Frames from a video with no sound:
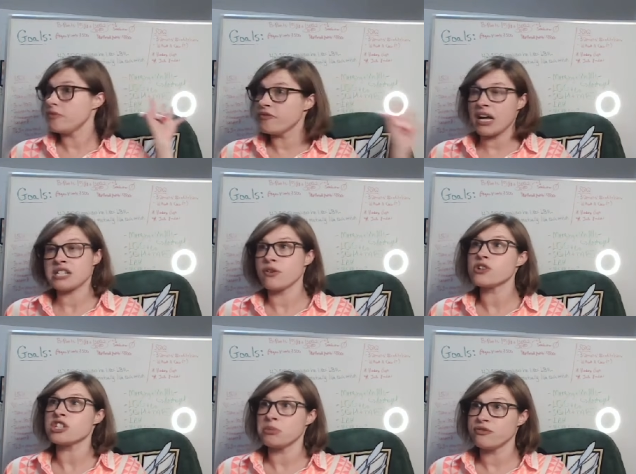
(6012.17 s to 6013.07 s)
vice
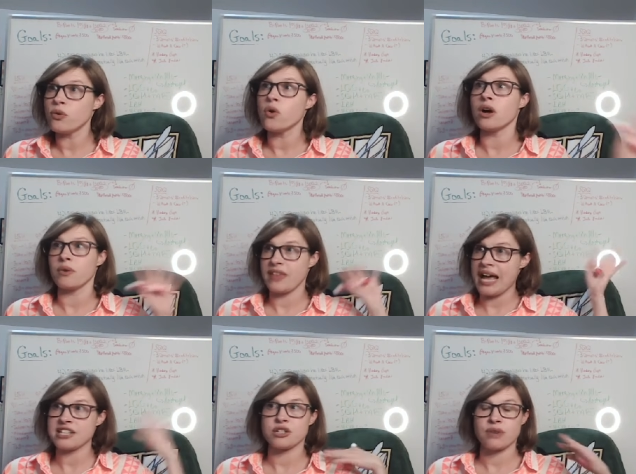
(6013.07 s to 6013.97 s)
versa before with the
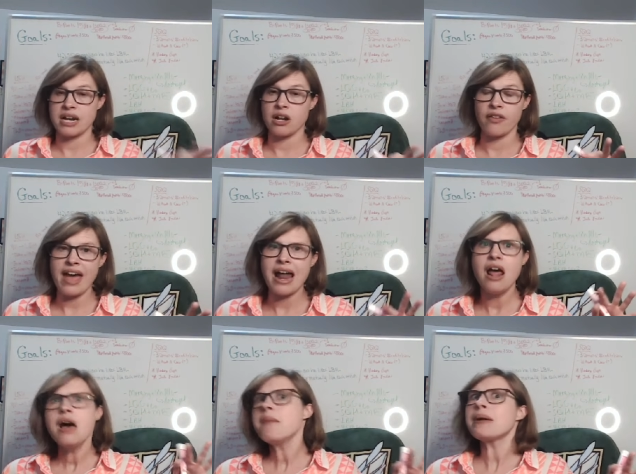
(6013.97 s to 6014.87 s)
acid rain and all that.
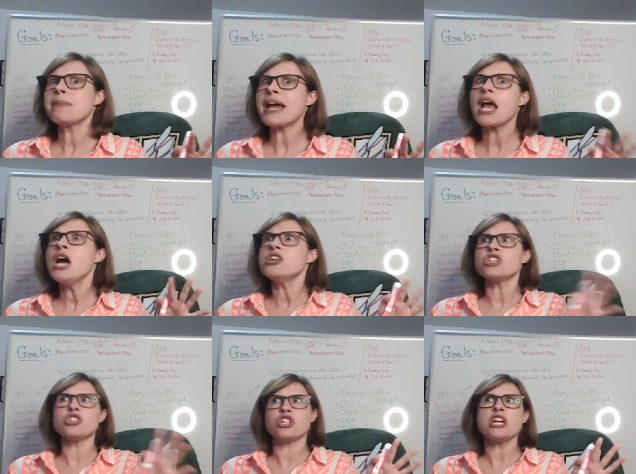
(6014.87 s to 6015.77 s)
But I'm like,
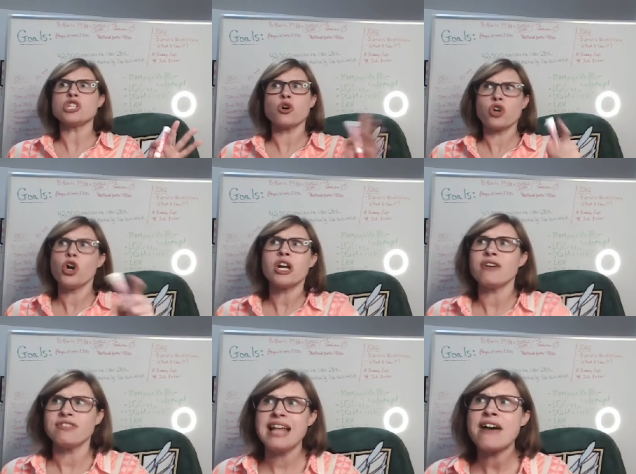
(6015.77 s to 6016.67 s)
Shin Shinsho could
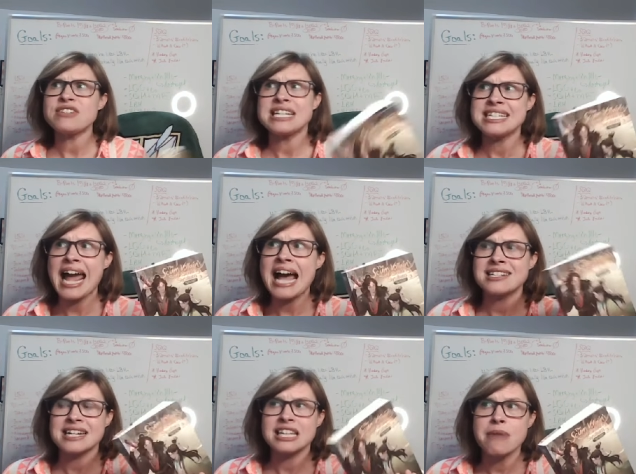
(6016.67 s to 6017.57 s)
have left his
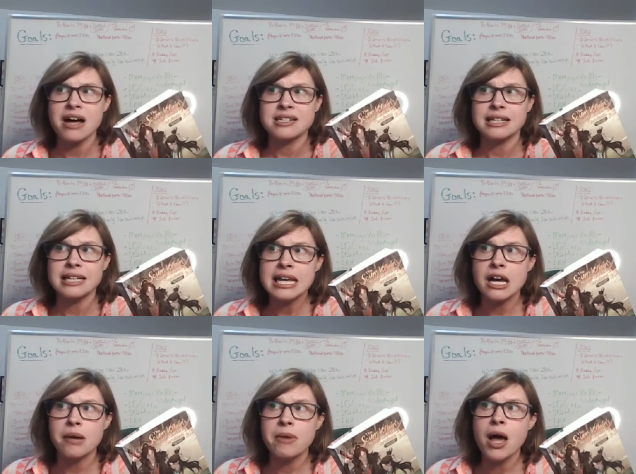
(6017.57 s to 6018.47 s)
ass in the
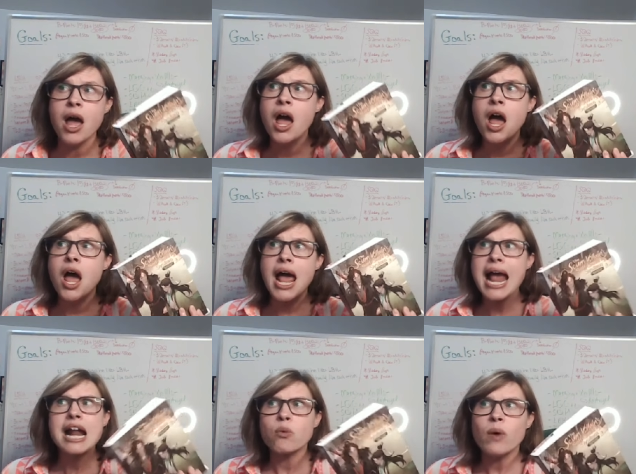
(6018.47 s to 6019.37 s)
mausoleum
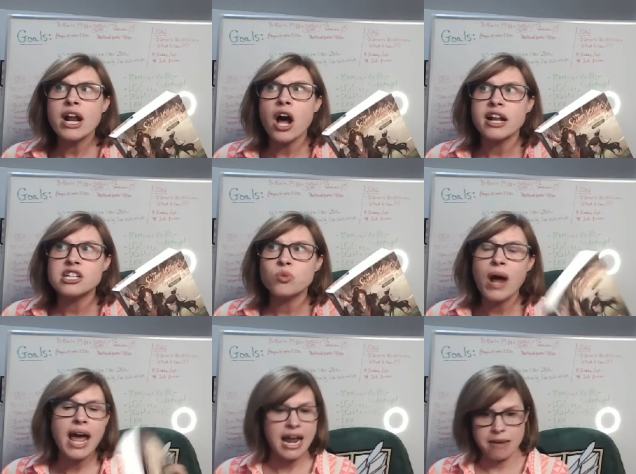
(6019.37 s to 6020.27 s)
and went on his
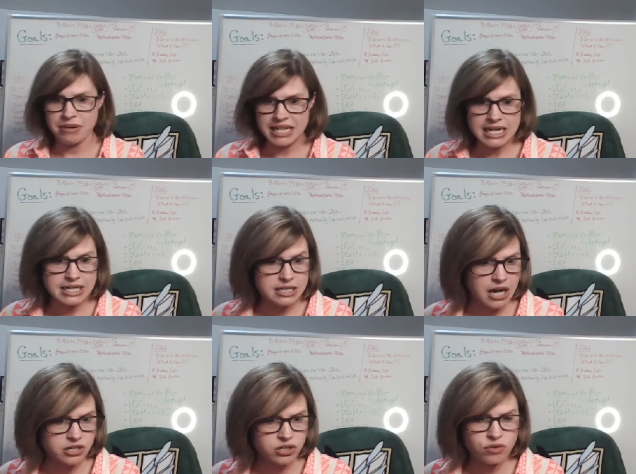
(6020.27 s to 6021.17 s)
way, but he did
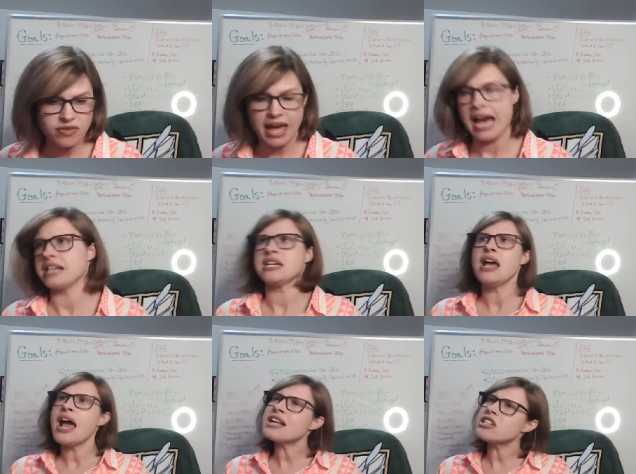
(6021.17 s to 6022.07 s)
not do that.
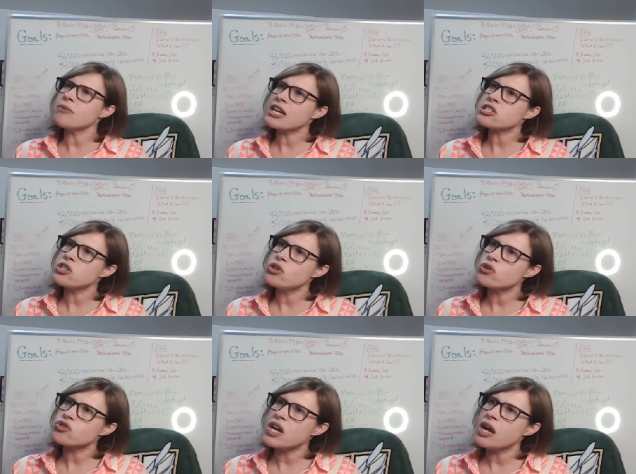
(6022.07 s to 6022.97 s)
And so I'm like, so you
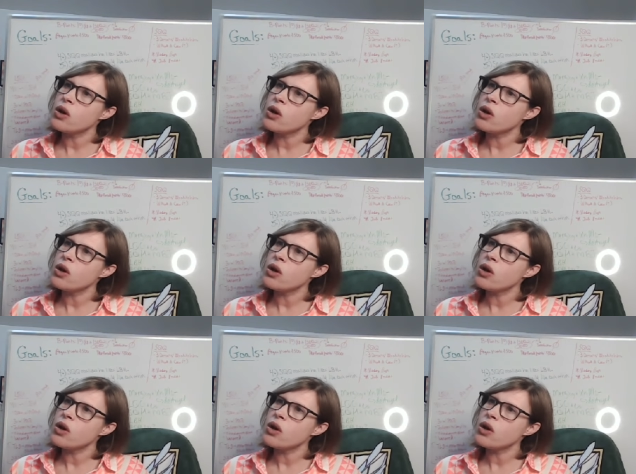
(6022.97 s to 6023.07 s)
don't trust.